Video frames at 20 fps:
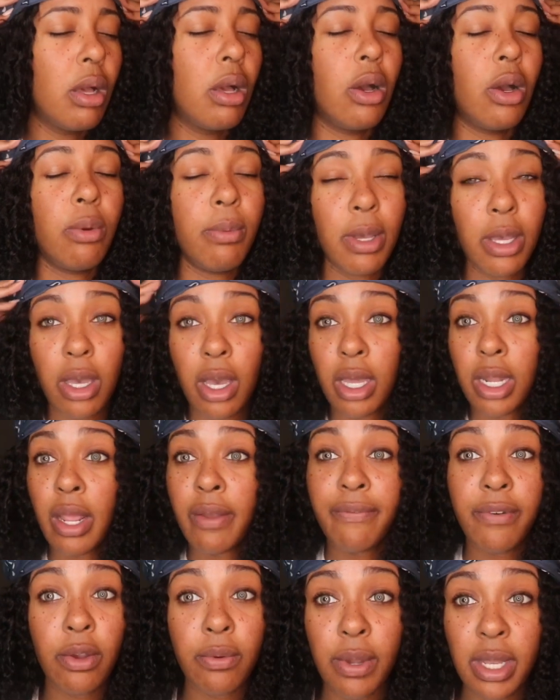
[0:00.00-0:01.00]
Oh my God, and I
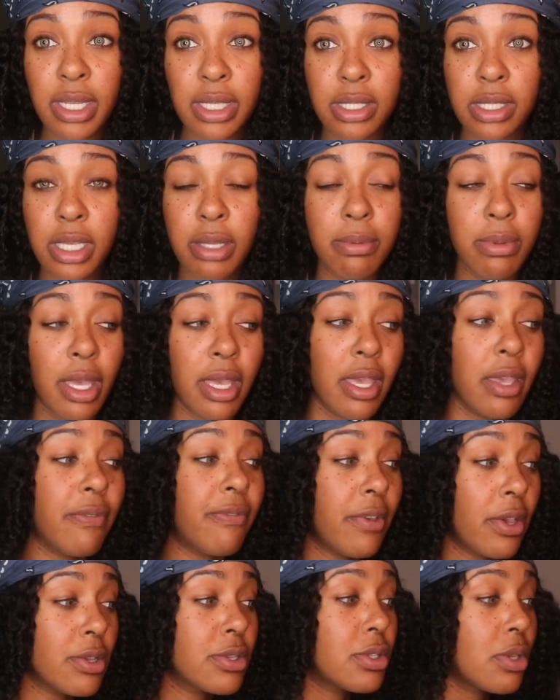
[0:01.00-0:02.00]
fell right asleep. Like, it
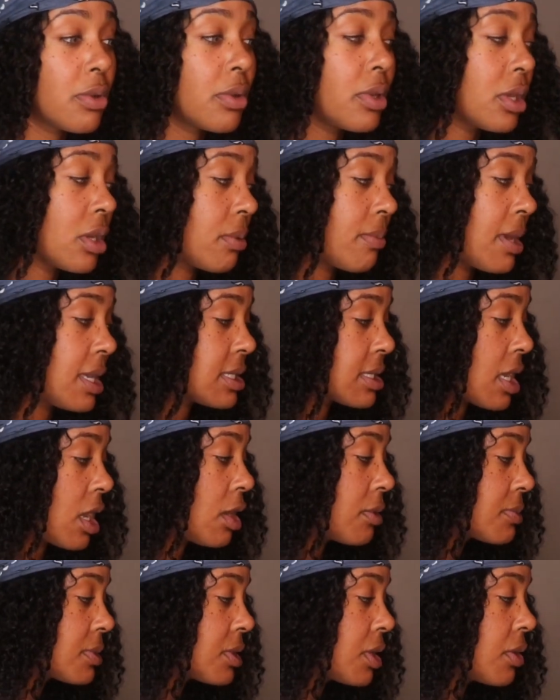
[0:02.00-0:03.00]
felt so good on my
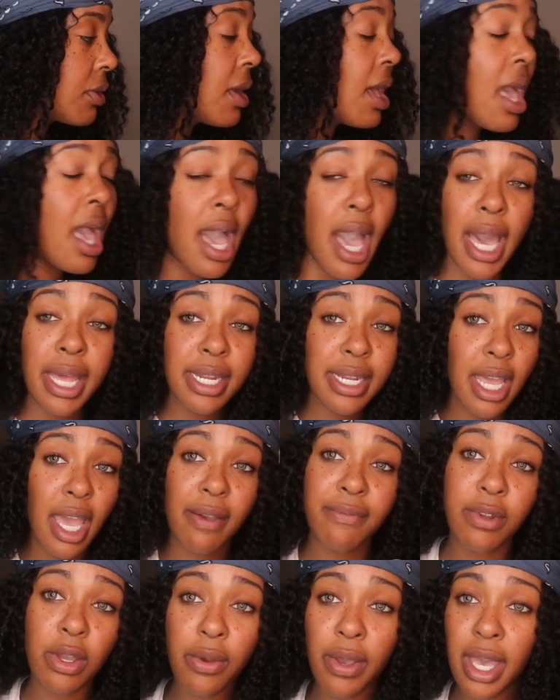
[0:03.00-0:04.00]
scalp. So I didn't
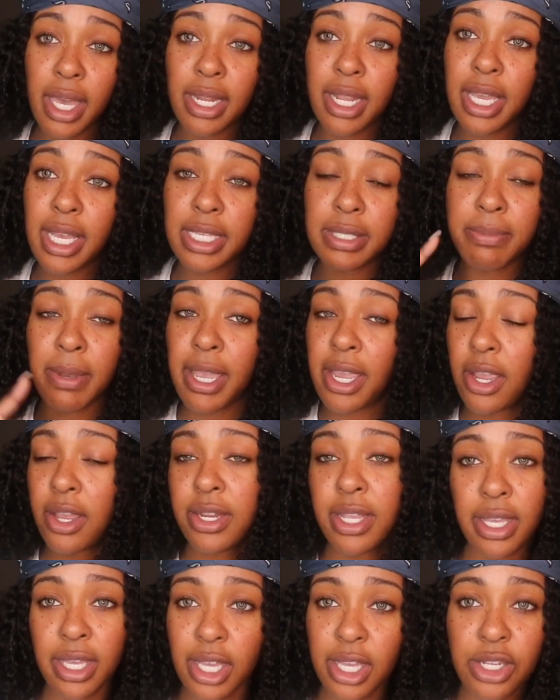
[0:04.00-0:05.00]
have no headaches, my hair
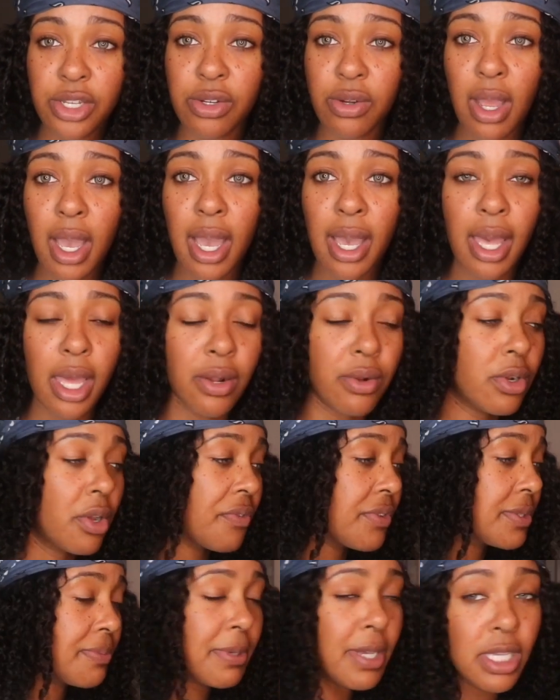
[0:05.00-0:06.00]
didn't get dry. I don't know if
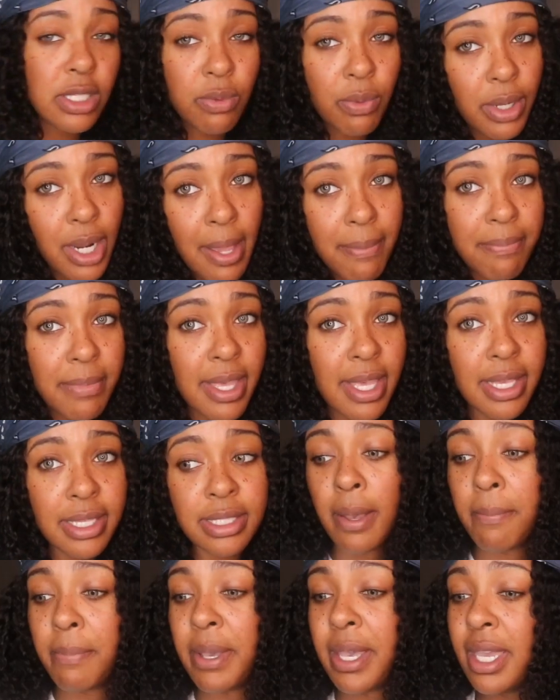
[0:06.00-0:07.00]
it's because of what I
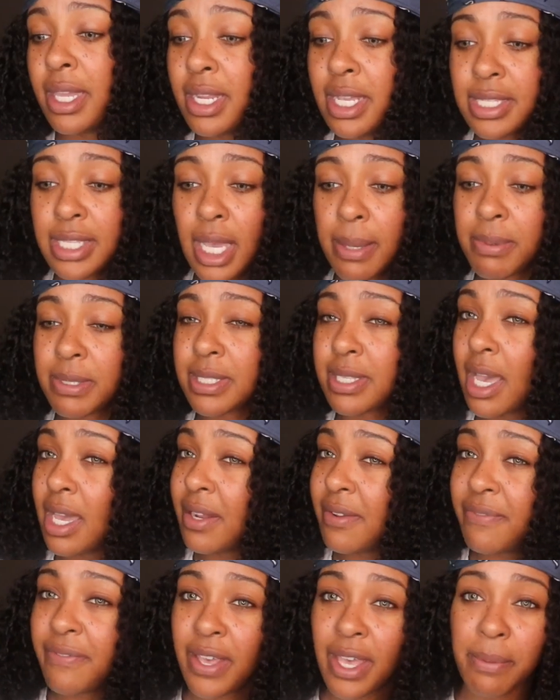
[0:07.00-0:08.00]
mixed, but any type of side
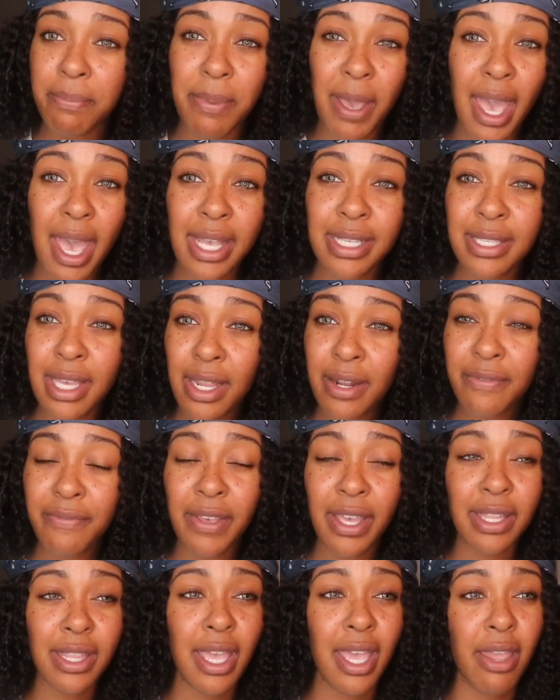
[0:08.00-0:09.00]
effect, bad side
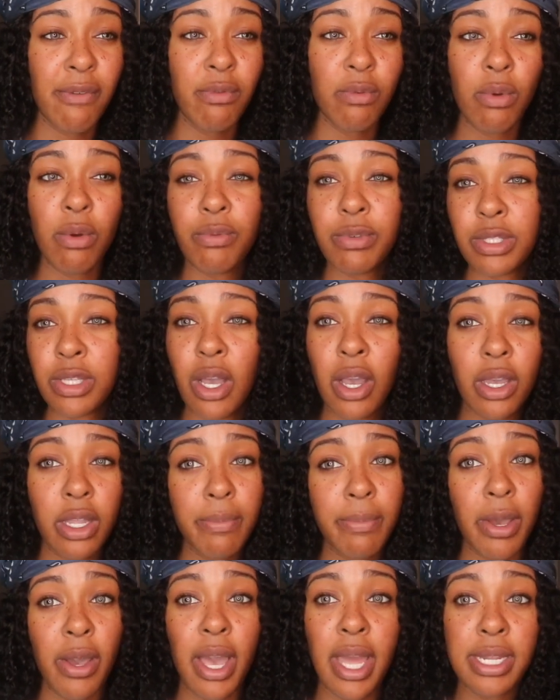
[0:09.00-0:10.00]
effect that everyone was talking
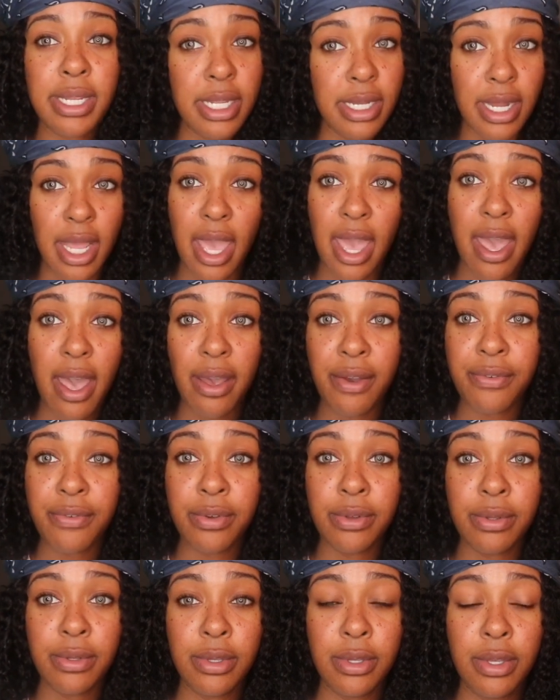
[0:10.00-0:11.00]
about, I didn't have.
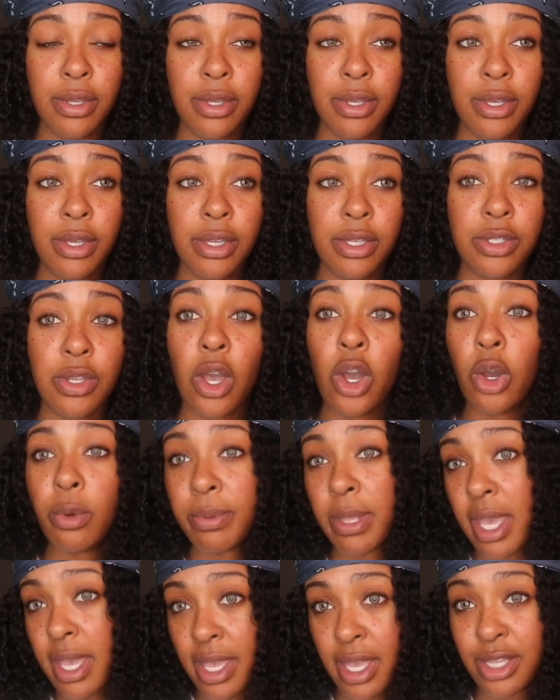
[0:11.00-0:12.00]
So I hope
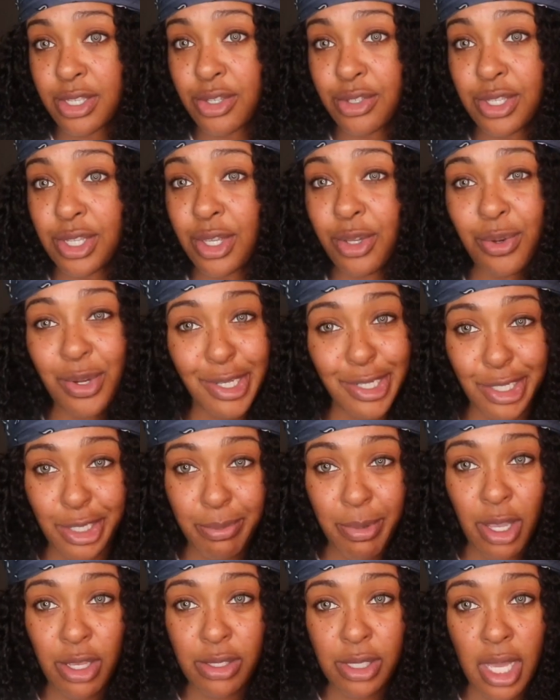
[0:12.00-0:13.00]
that answers any questions
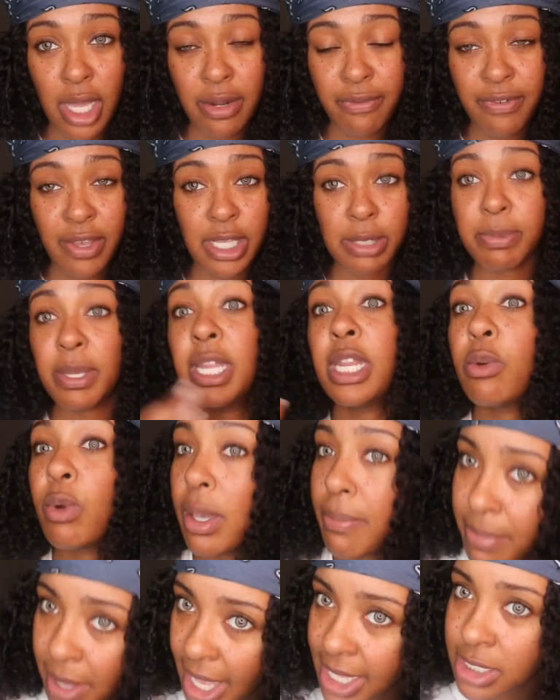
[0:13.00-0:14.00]
about side effects. But
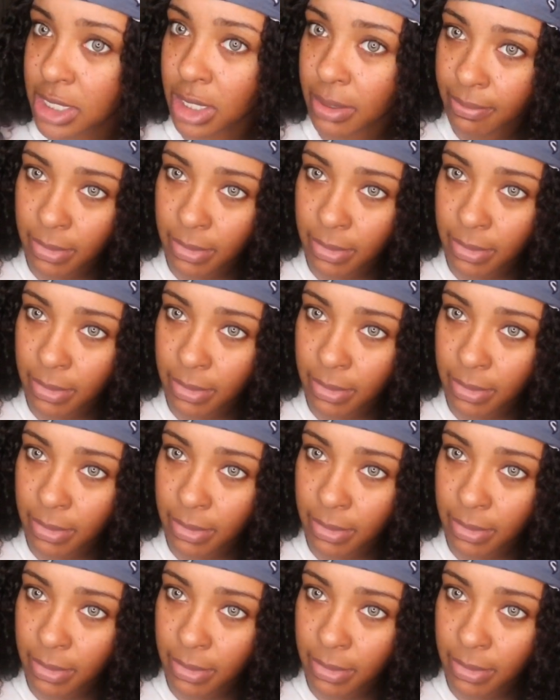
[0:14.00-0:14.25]
anyway, back to the